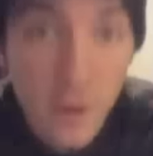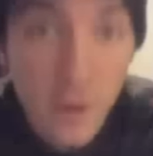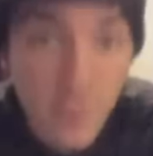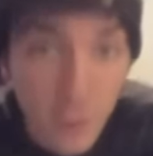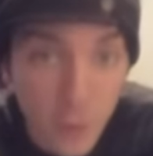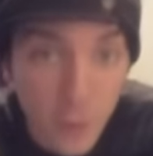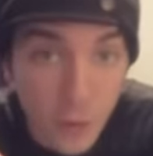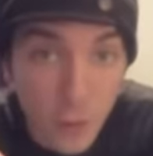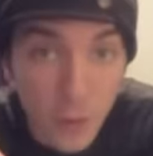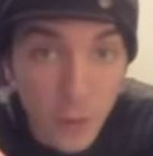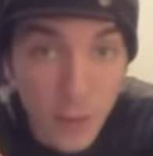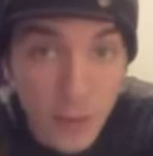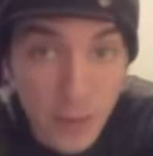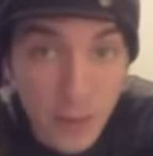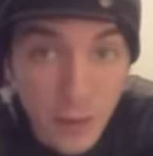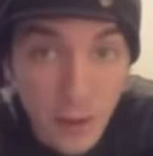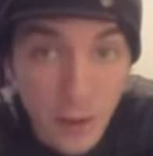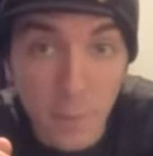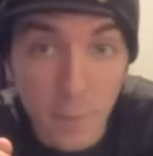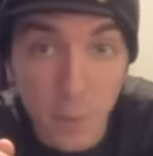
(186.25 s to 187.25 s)
For
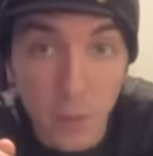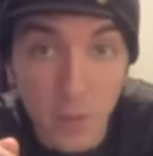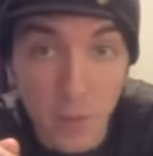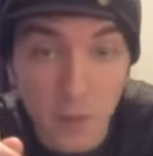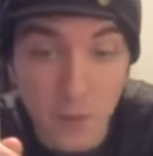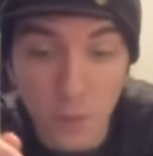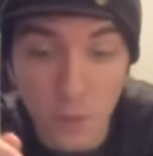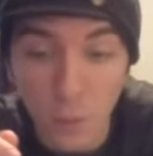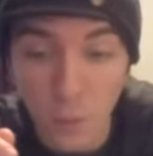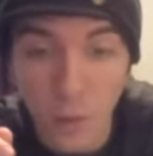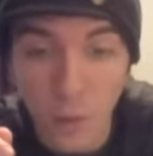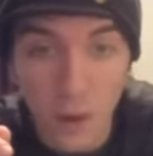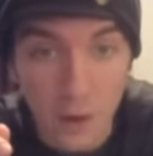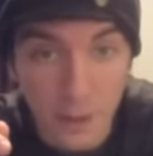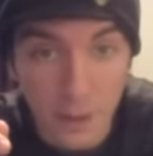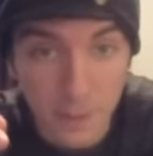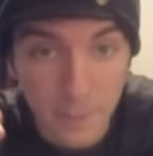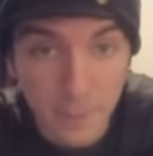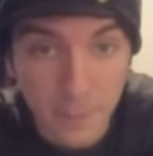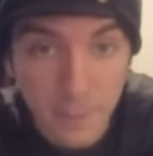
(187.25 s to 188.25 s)
doing more than
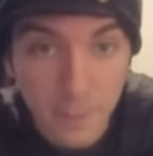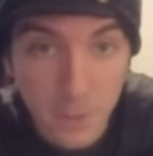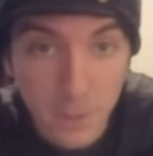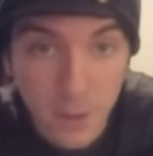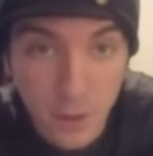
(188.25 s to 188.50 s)
1,